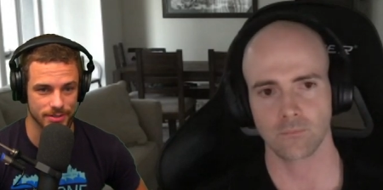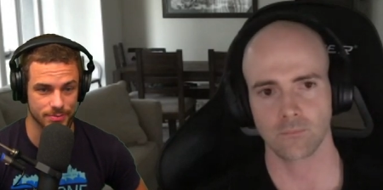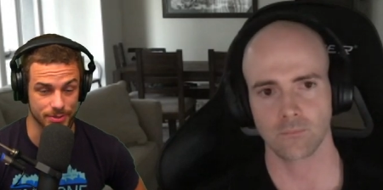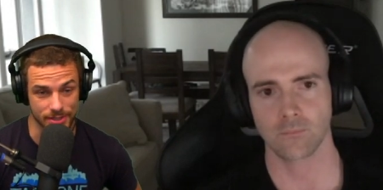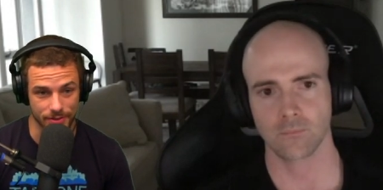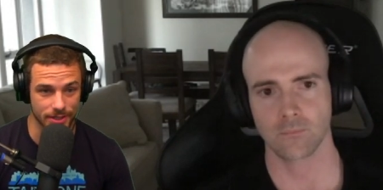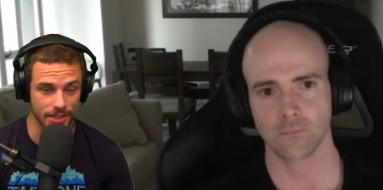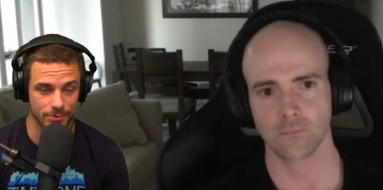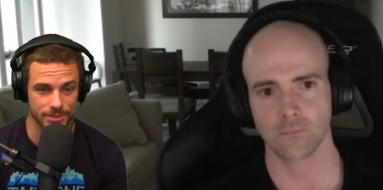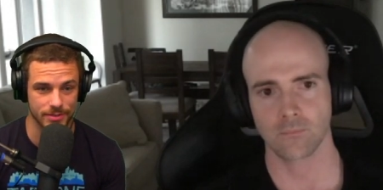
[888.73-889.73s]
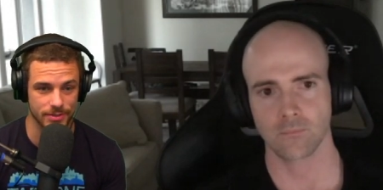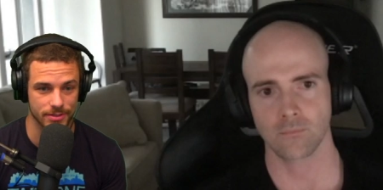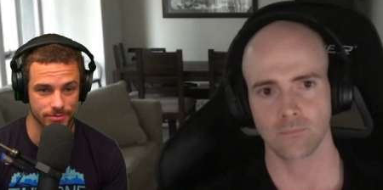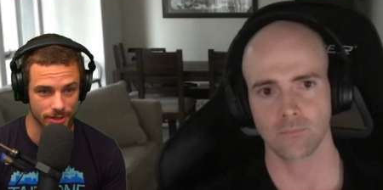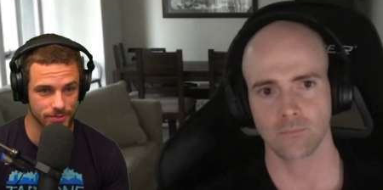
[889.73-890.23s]
Speaker 1: specifically receiving
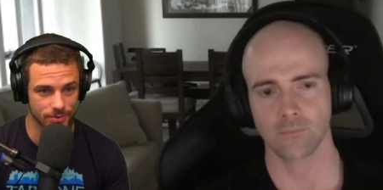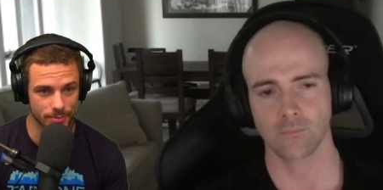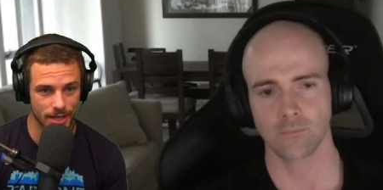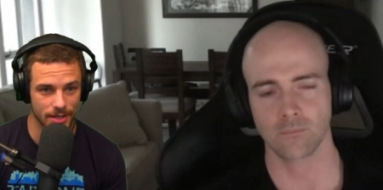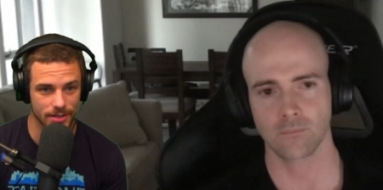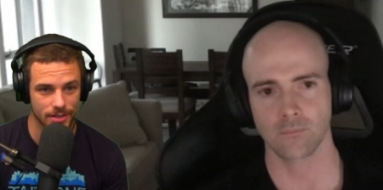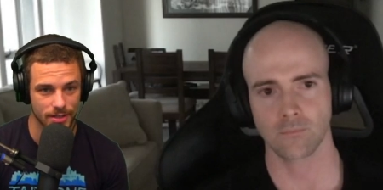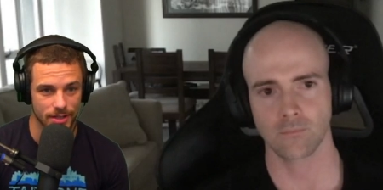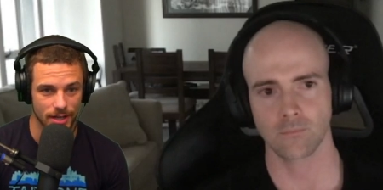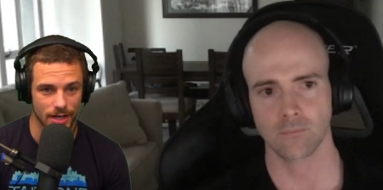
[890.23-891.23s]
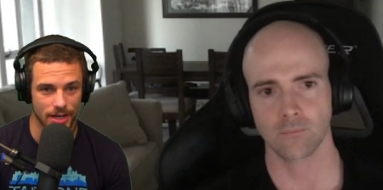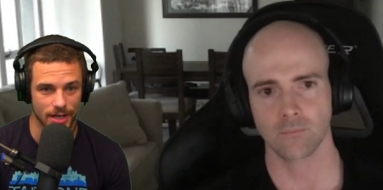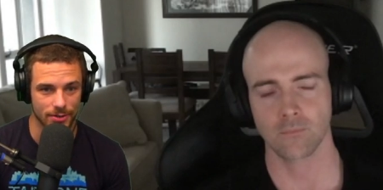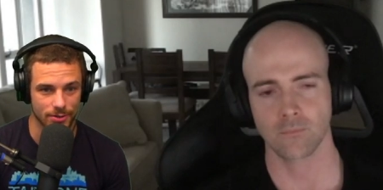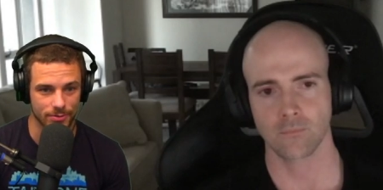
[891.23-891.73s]
funds from that. Uh, I
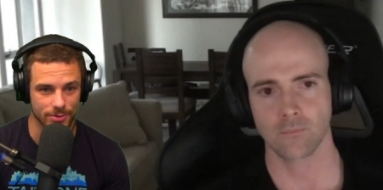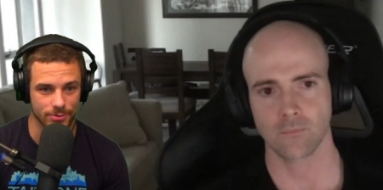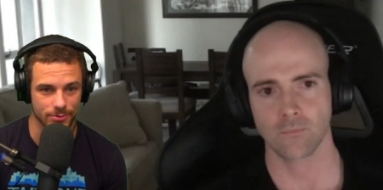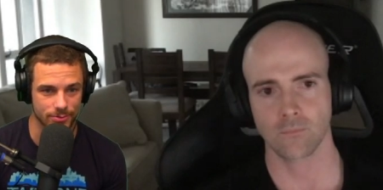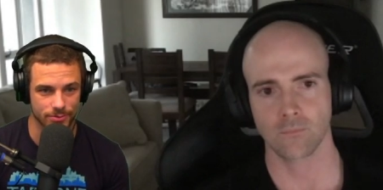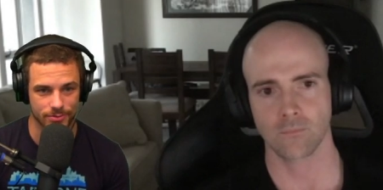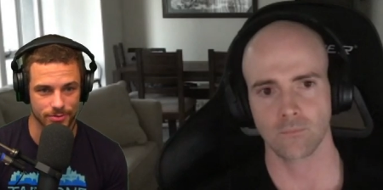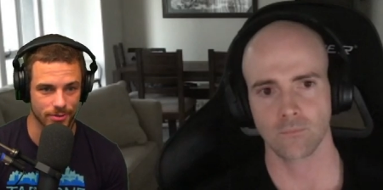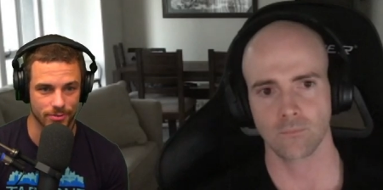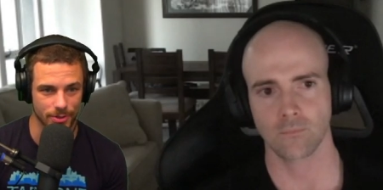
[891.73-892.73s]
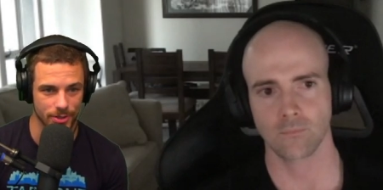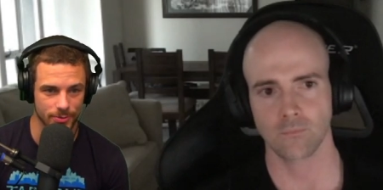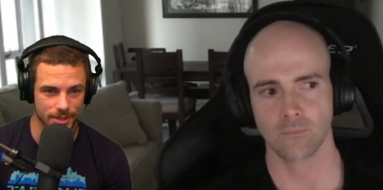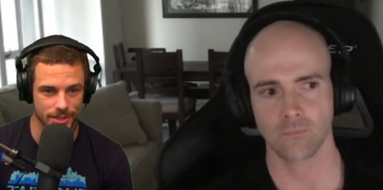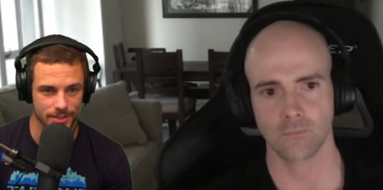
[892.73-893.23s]
don't know if you are familiar with
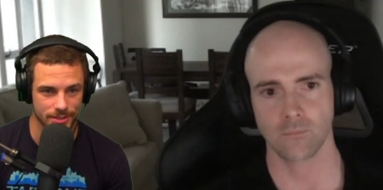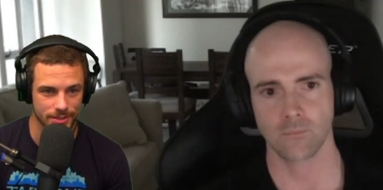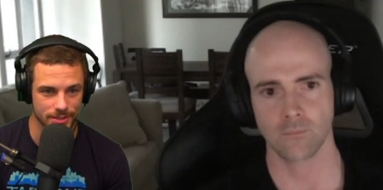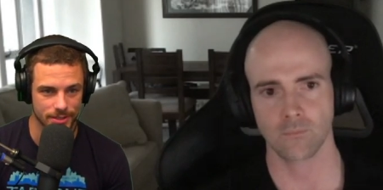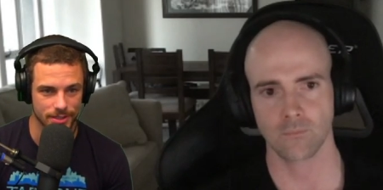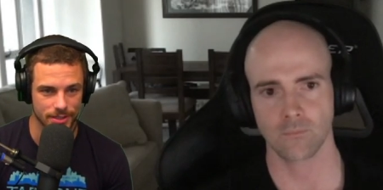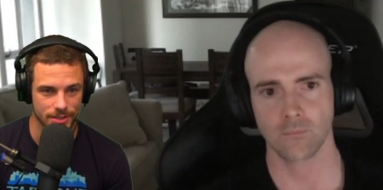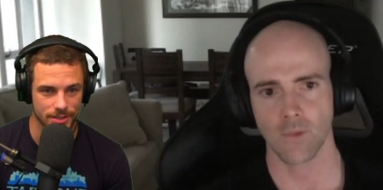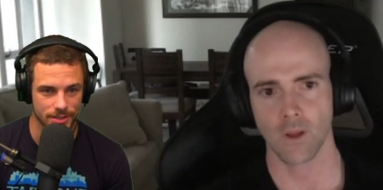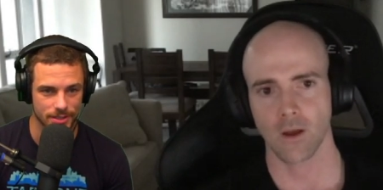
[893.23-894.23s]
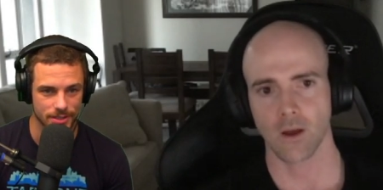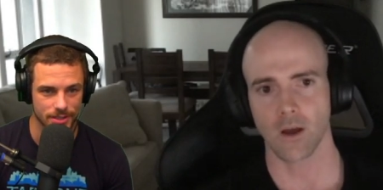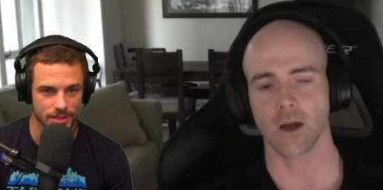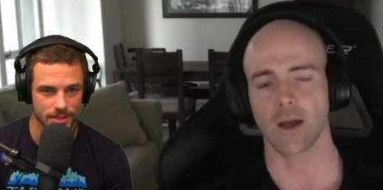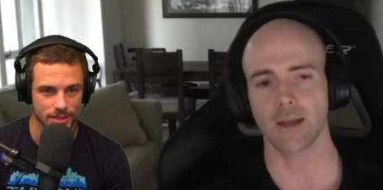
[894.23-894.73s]
that.
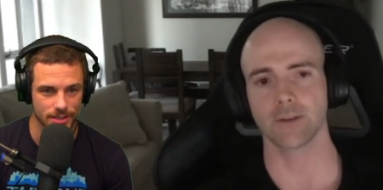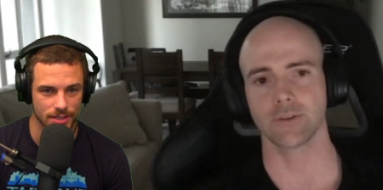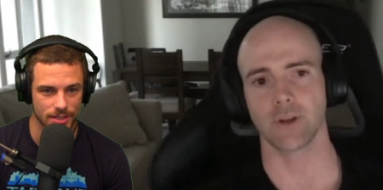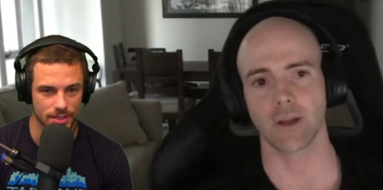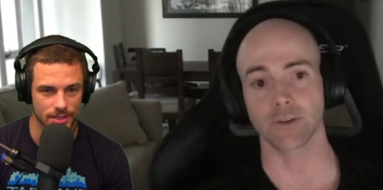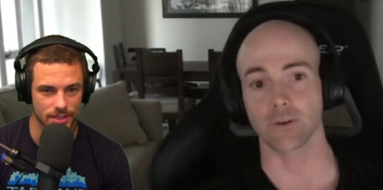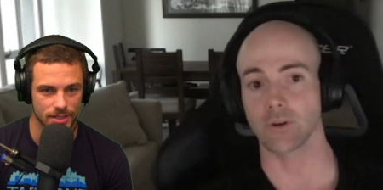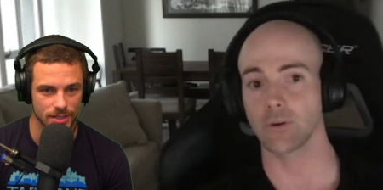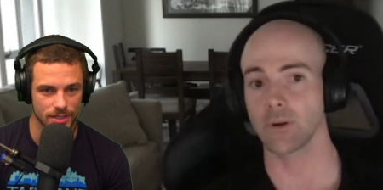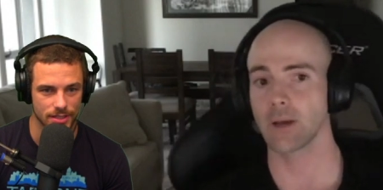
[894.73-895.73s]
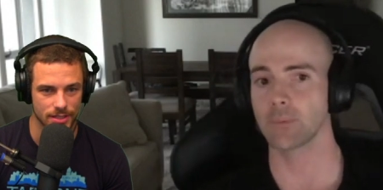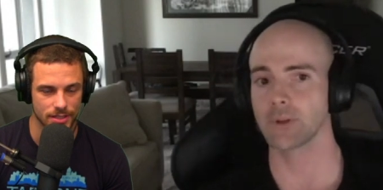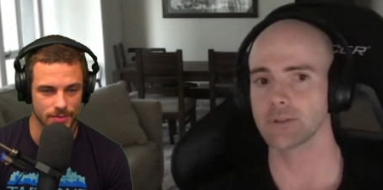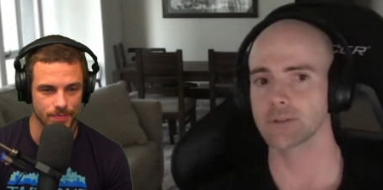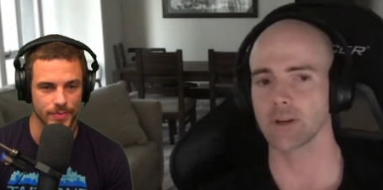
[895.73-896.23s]
Speaker 2: Uh, I, I don't know what
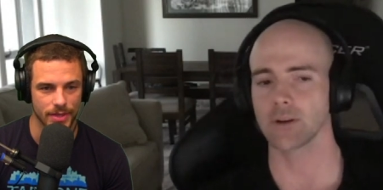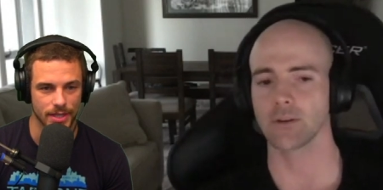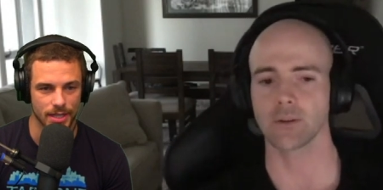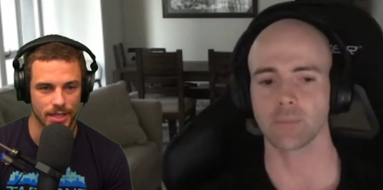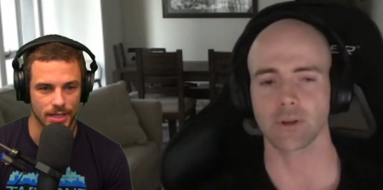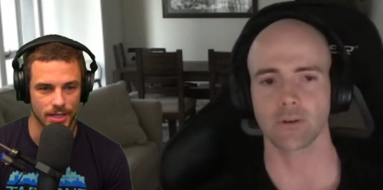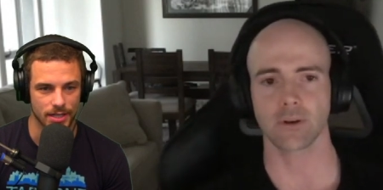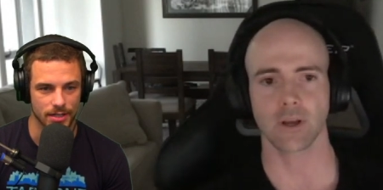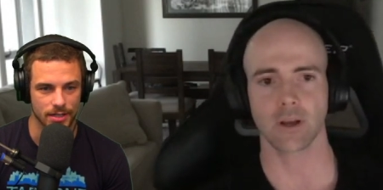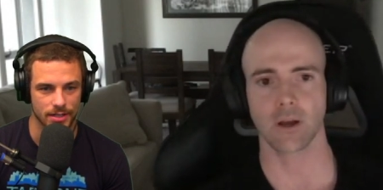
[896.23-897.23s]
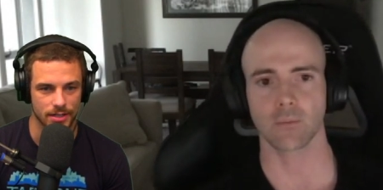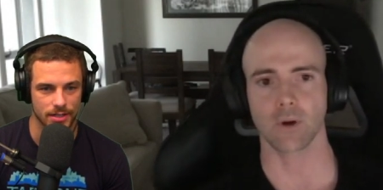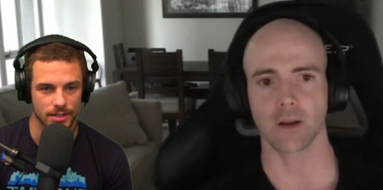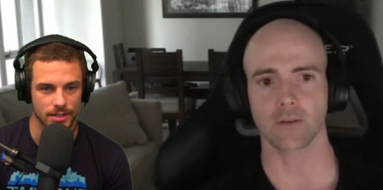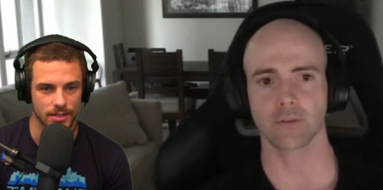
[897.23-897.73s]
happened. I know that Bitcoin.com
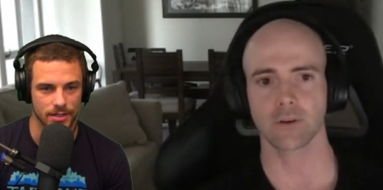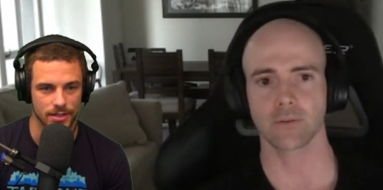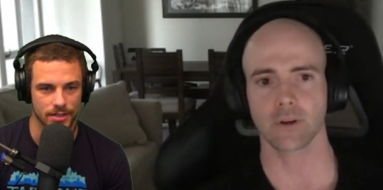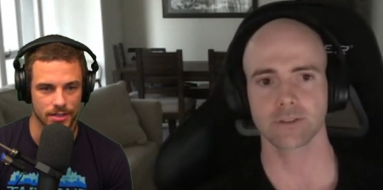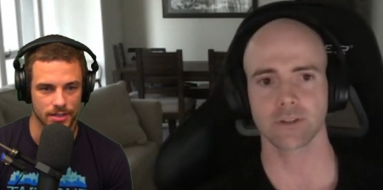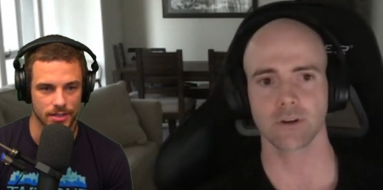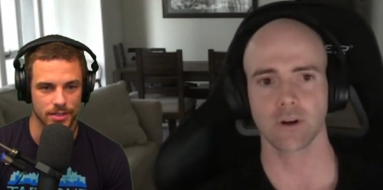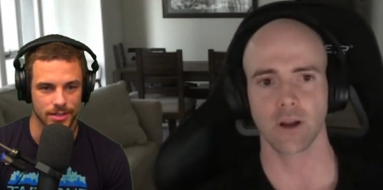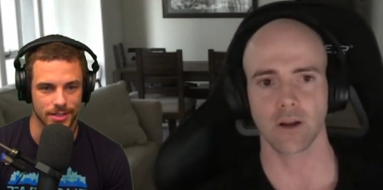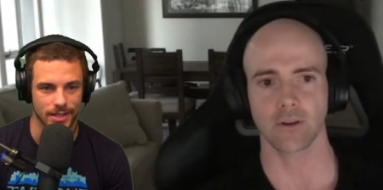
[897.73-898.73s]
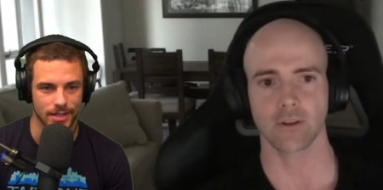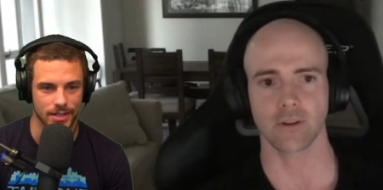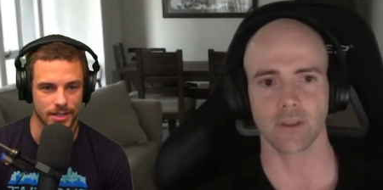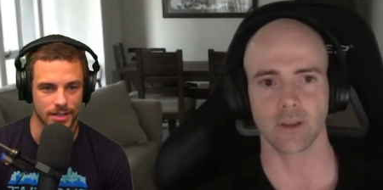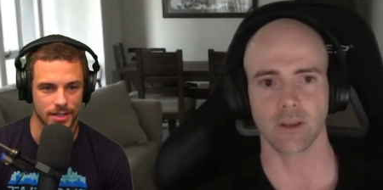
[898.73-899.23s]
ran a fundraiser. Yeah. I know
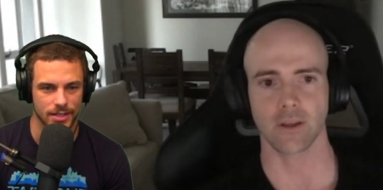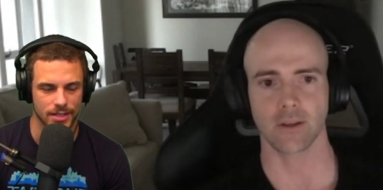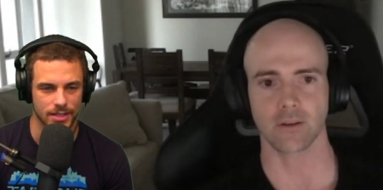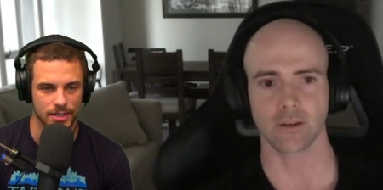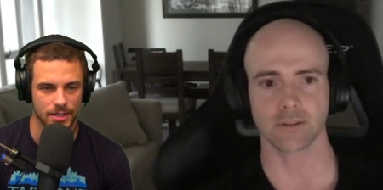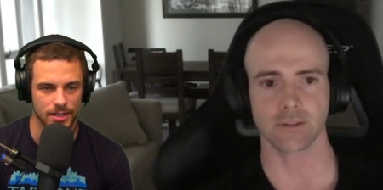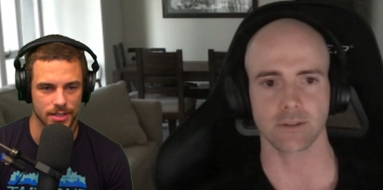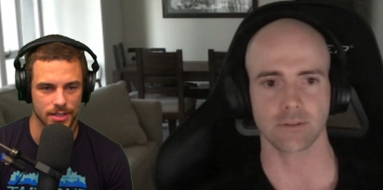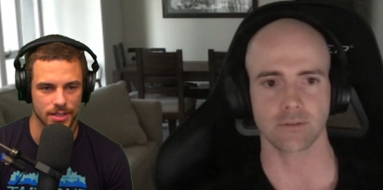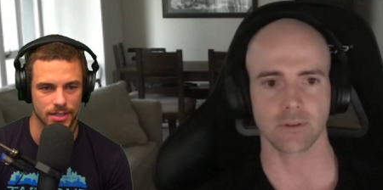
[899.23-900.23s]
that they collected a